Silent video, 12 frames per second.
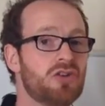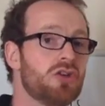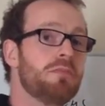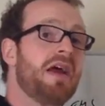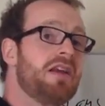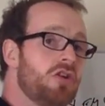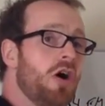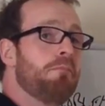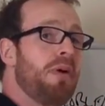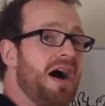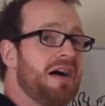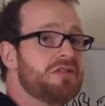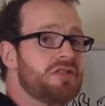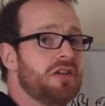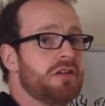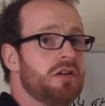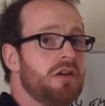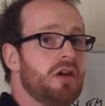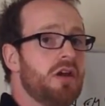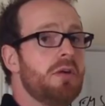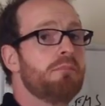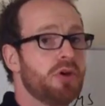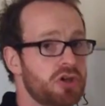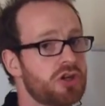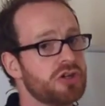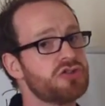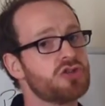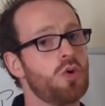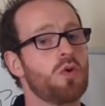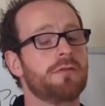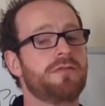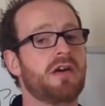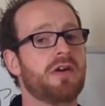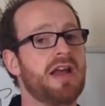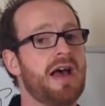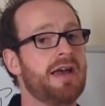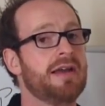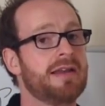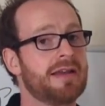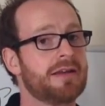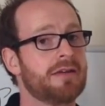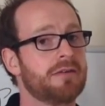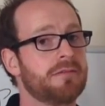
You might not pass it, but you can score very highly in it.